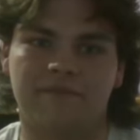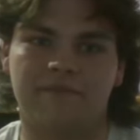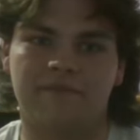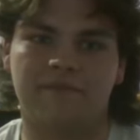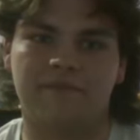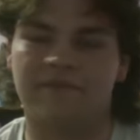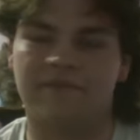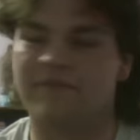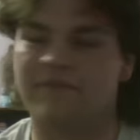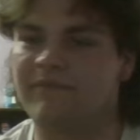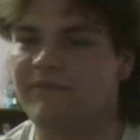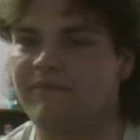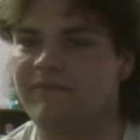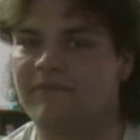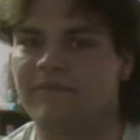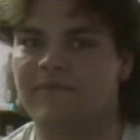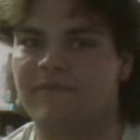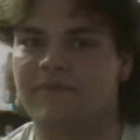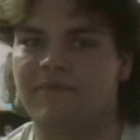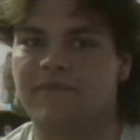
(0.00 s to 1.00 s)
Above
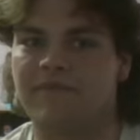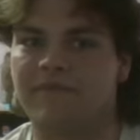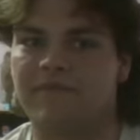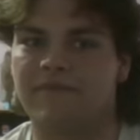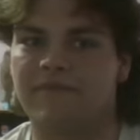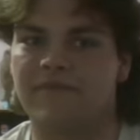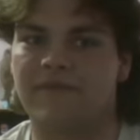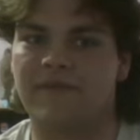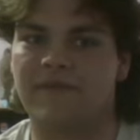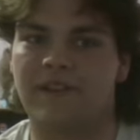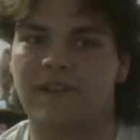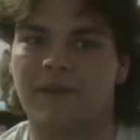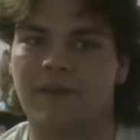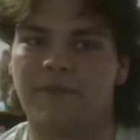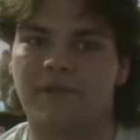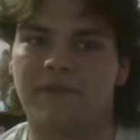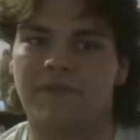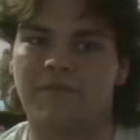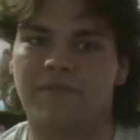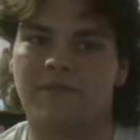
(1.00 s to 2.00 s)
the other guy.
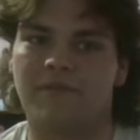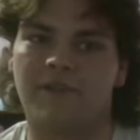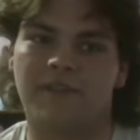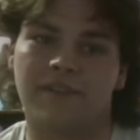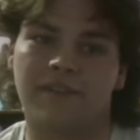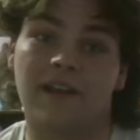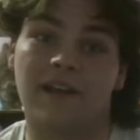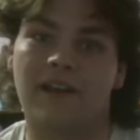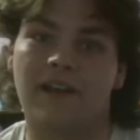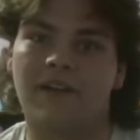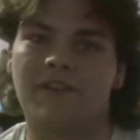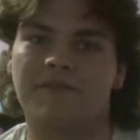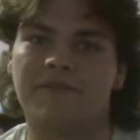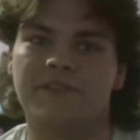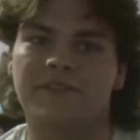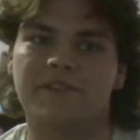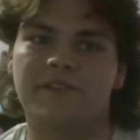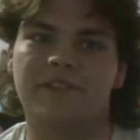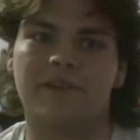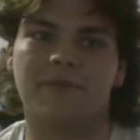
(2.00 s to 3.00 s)
Above, well, yeah,
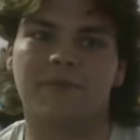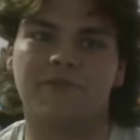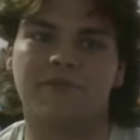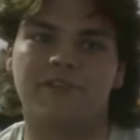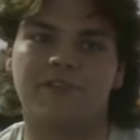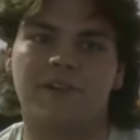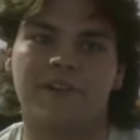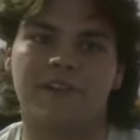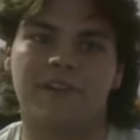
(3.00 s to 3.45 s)
obviously, above Johnny.